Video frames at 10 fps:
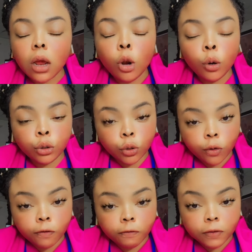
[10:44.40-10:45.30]
lot
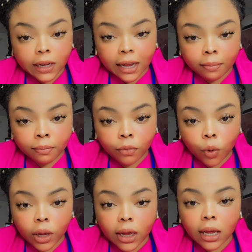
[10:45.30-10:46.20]
of them,
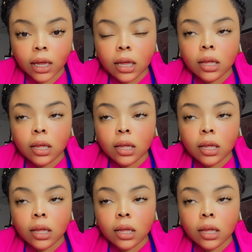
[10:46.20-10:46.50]
okay,